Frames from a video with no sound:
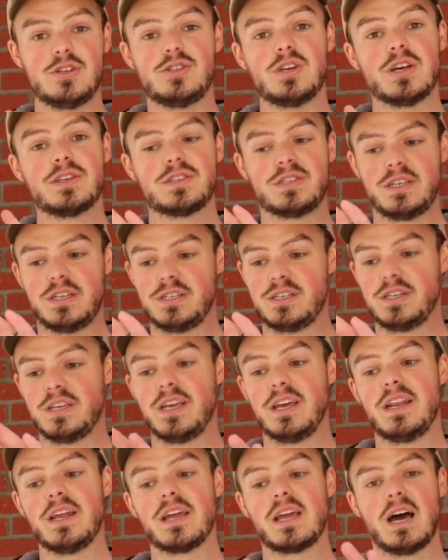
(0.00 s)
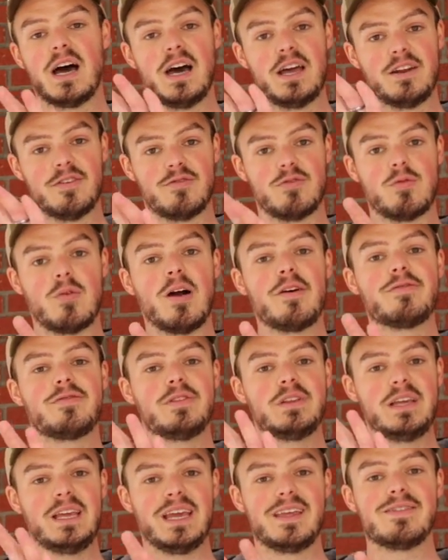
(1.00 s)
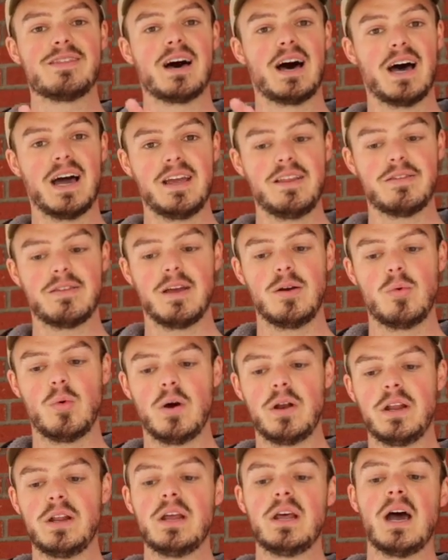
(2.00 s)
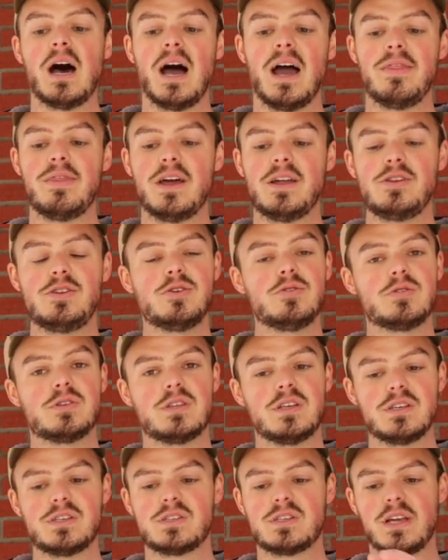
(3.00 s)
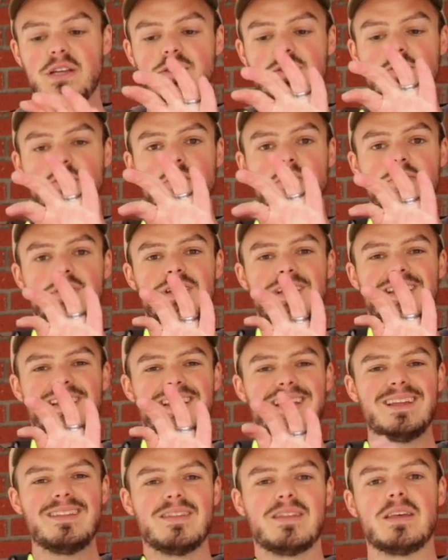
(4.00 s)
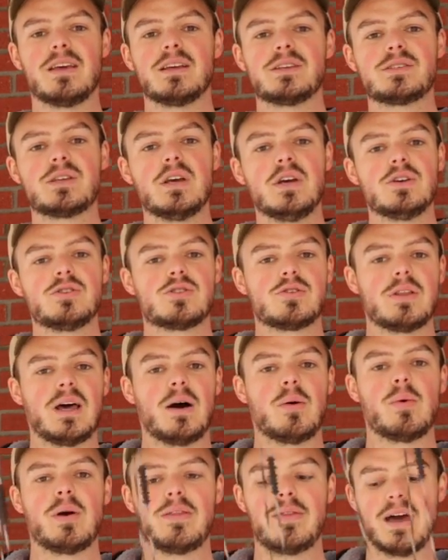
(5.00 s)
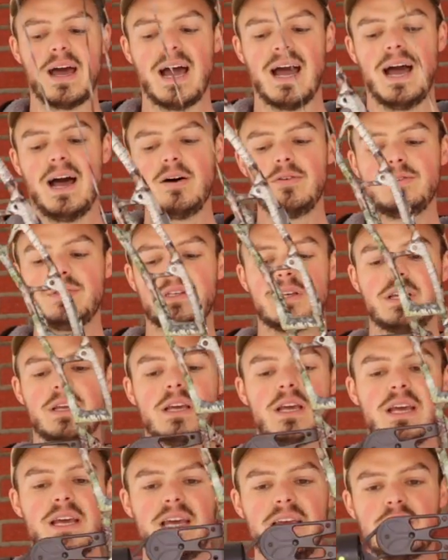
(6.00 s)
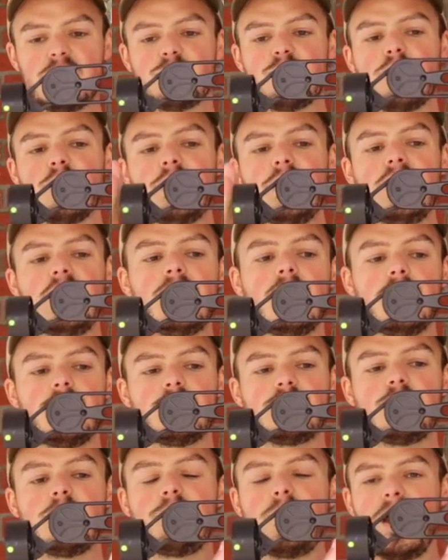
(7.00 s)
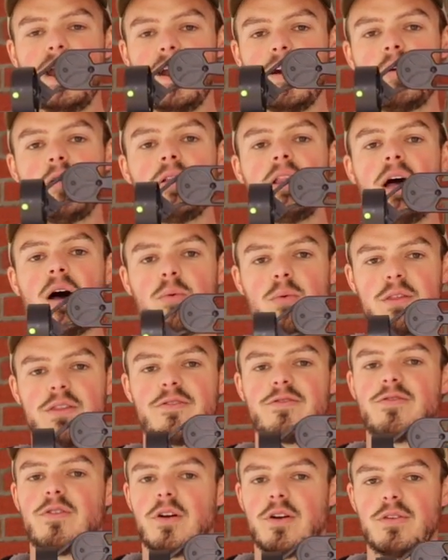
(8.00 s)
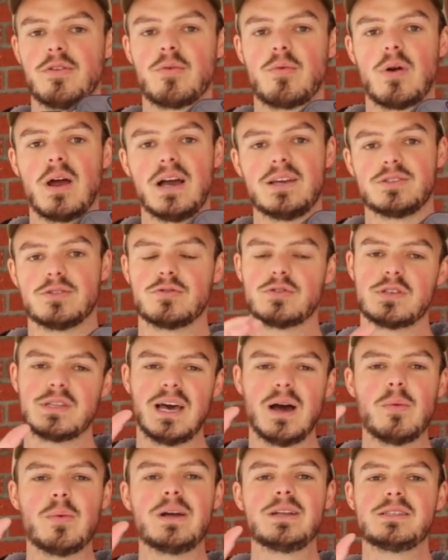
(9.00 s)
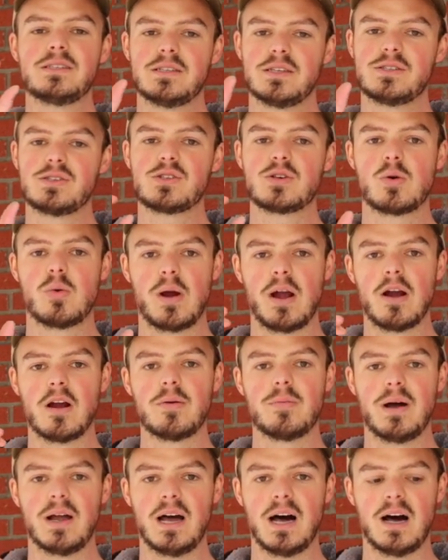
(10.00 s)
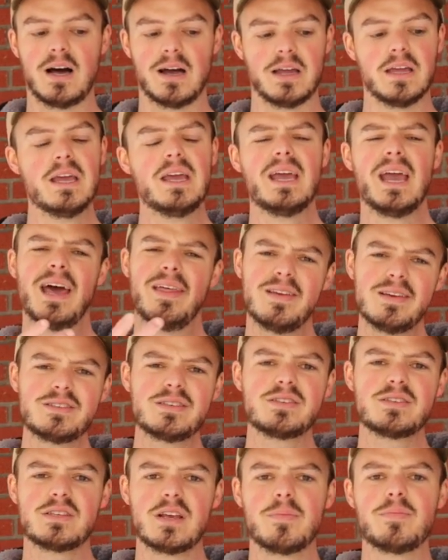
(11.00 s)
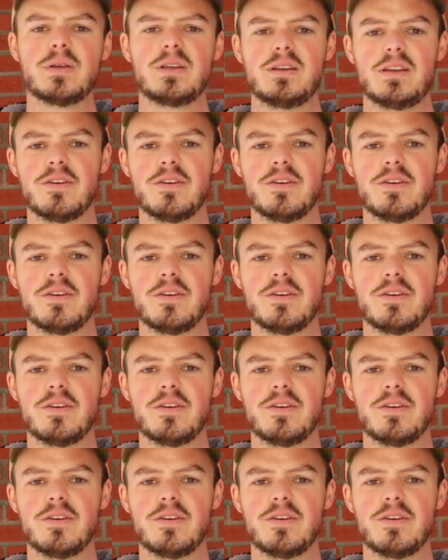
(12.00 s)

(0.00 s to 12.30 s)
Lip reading: adjusting to get it kind of roughly in the height I wanted, I then use this set screw to get this so that way the housing is pretty close to parallel with the front of the riser. So that way it sits square on my eye. And this is something